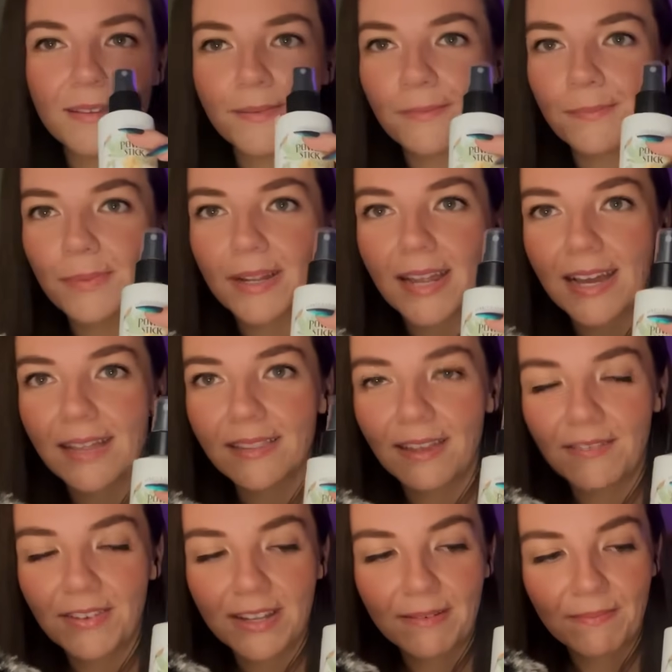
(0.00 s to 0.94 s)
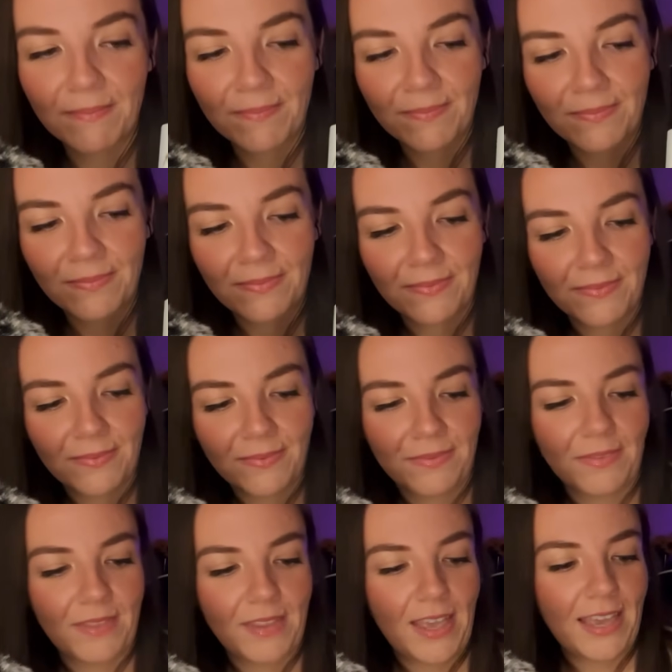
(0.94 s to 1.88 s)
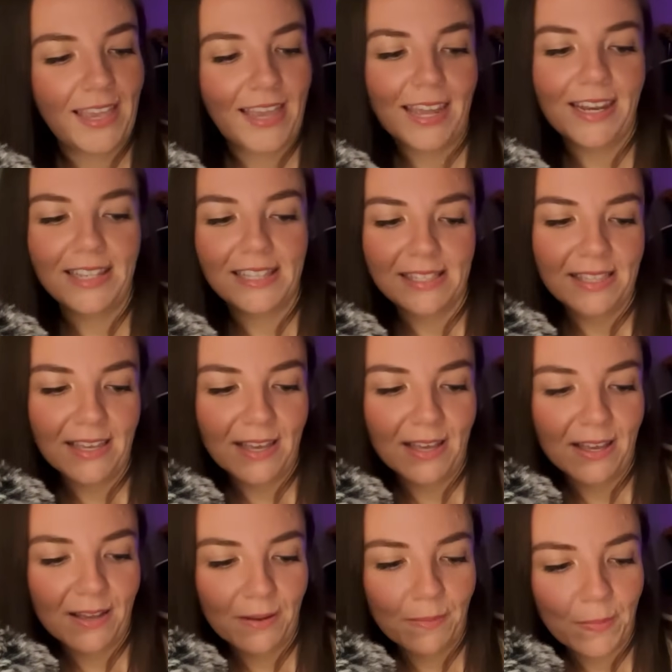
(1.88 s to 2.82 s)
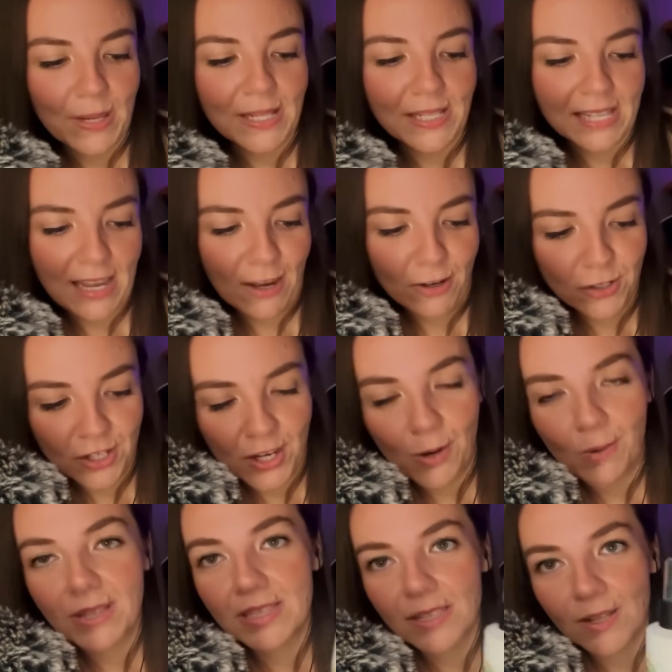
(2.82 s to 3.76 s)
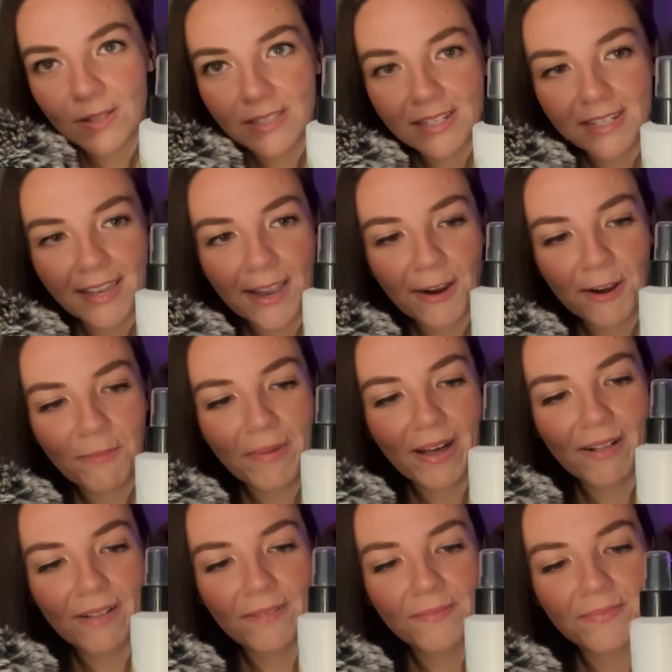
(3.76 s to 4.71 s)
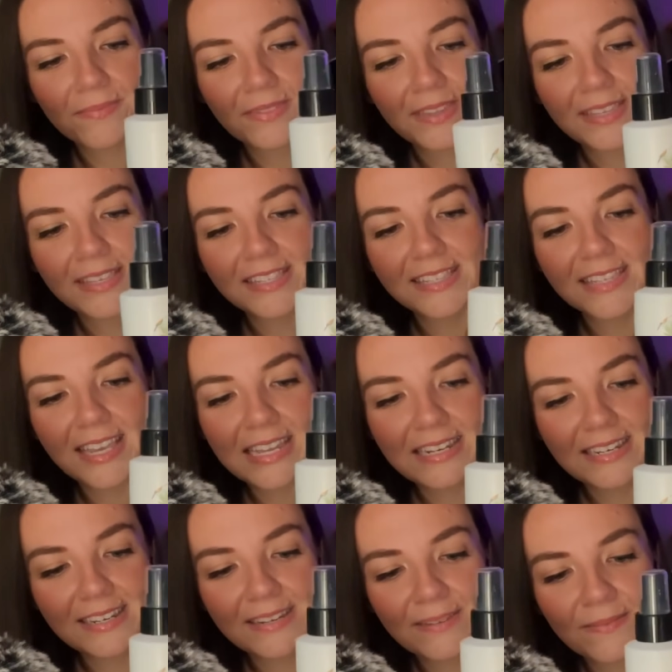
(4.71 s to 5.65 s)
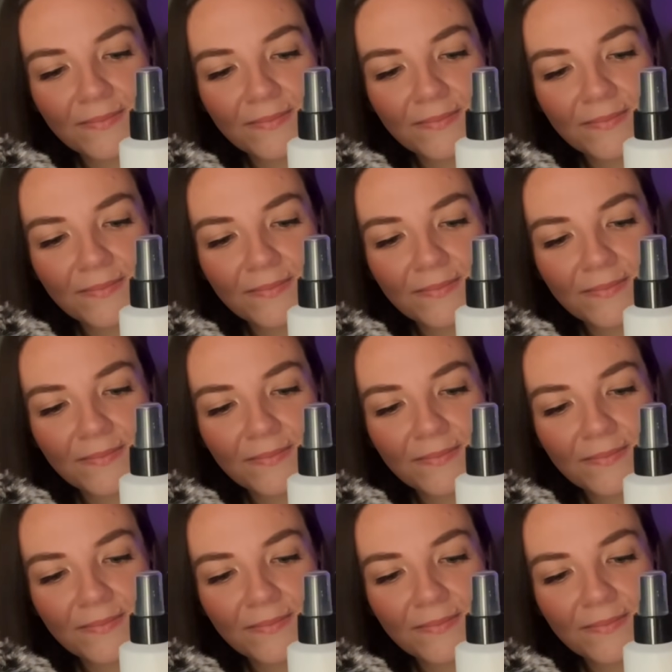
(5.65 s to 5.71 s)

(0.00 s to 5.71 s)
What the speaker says: But I love it. Again, it's the pistachio and salted caramel scent.